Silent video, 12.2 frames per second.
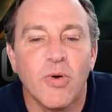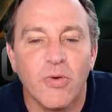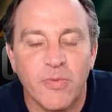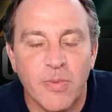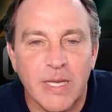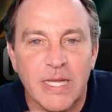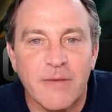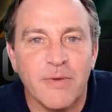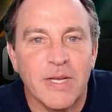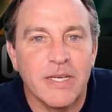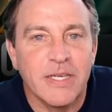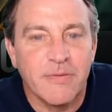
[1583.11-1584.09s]
pull from
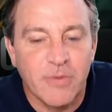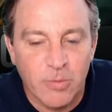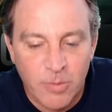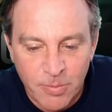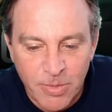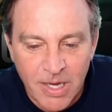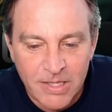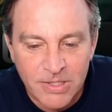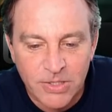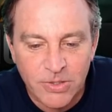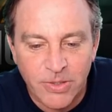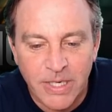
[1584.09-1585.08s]
even a different
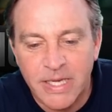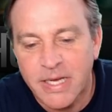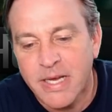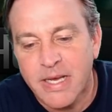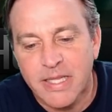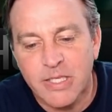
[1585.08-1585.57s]
repository.